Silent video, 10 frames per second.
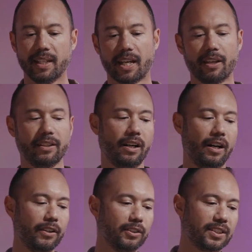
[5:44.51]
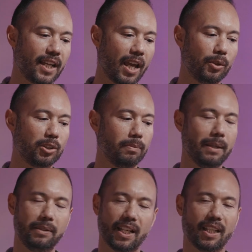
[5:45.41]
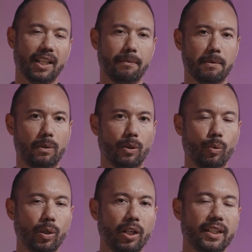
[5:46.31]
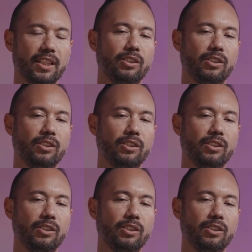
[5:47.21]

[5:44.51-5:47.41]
Now, the other side, which may take a little bit more work,